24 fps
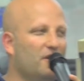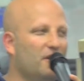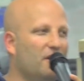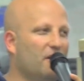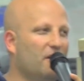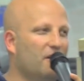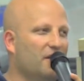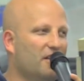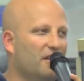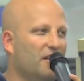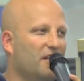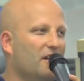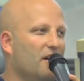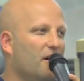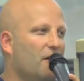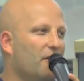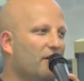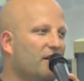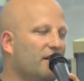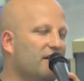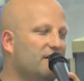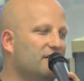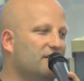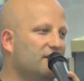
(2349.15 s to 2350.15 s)
that they know?
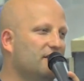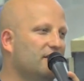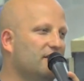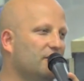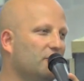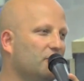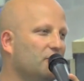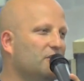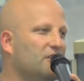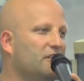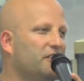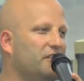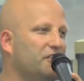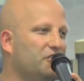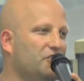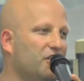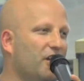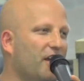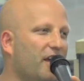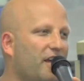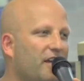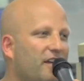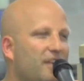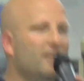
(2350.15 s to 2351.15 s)
And it's the old
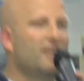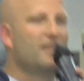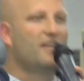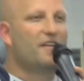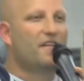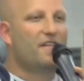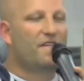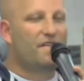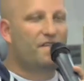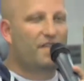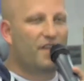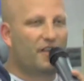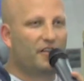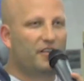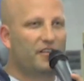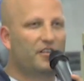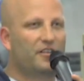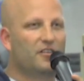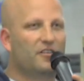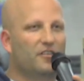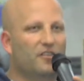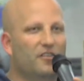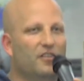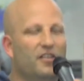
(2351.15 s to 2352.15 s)
cliche,
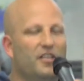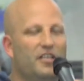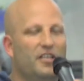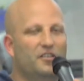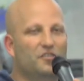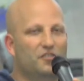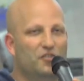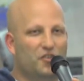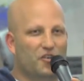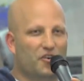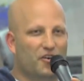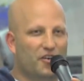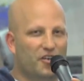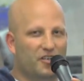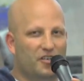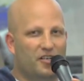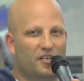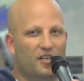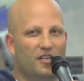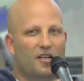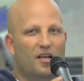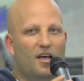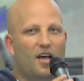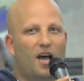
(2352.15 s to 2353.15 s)
failure is
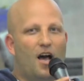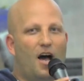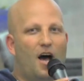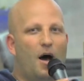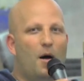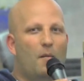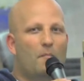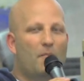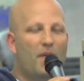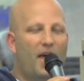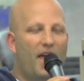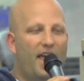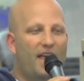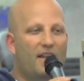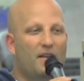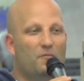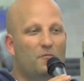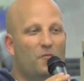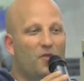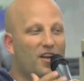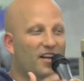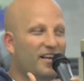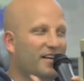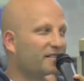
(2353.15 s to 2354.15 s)
good. Um,
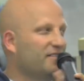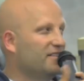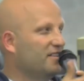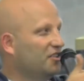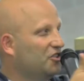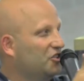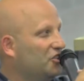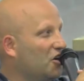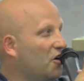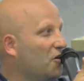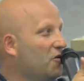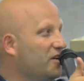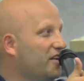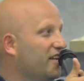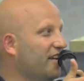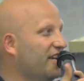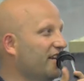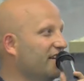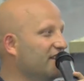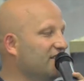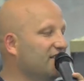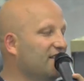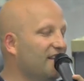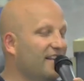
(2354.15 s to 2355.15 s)
and what I, the joke
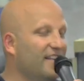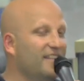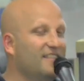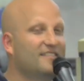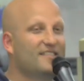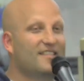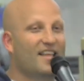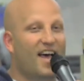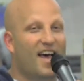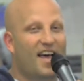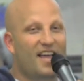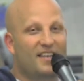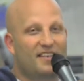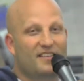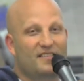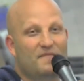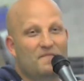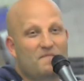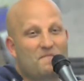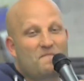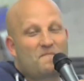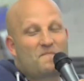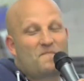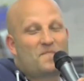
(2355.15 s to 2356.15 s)
is, is that
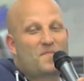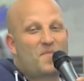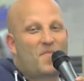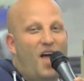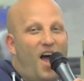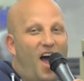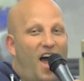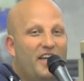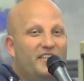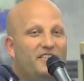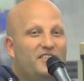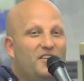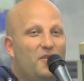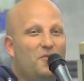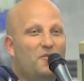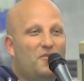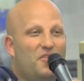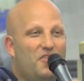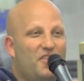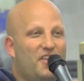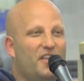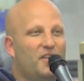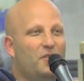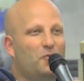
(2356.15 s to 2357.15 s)
I
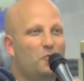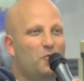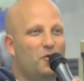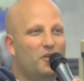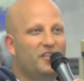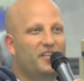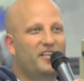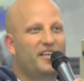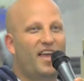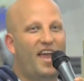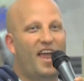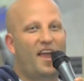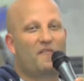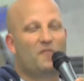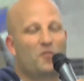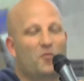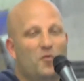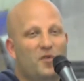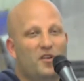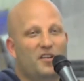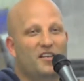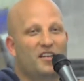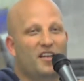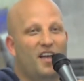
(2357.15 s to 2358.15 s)
don't think really
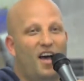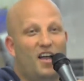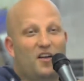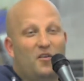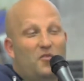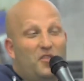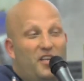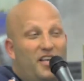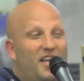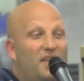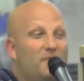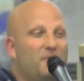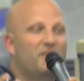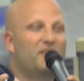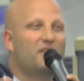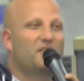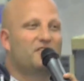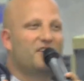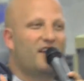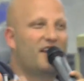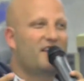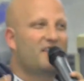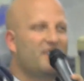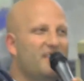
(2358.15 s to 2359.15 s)
everyone, I don't think anyone
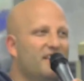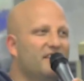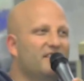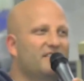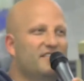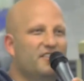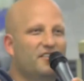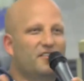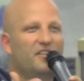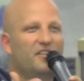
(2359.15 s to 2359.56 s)
knows anything until